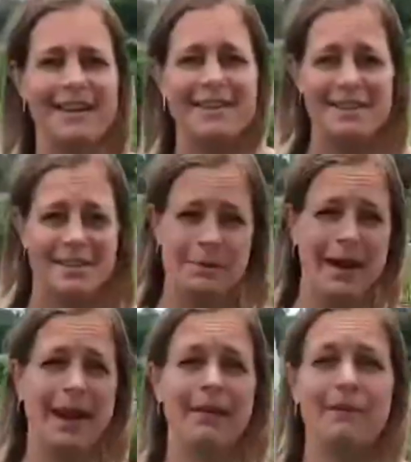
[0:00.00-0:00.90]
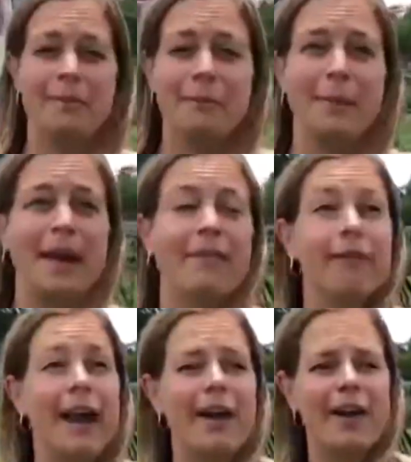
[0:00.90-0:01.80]
Speaking of being
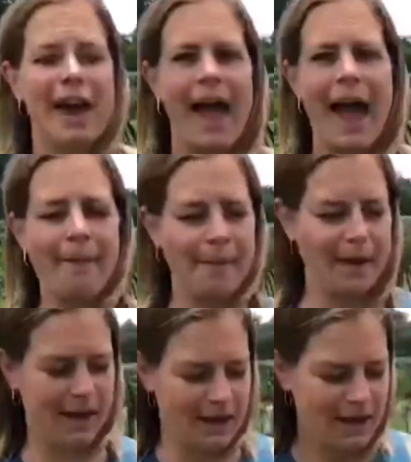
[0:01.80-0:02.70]
very happy,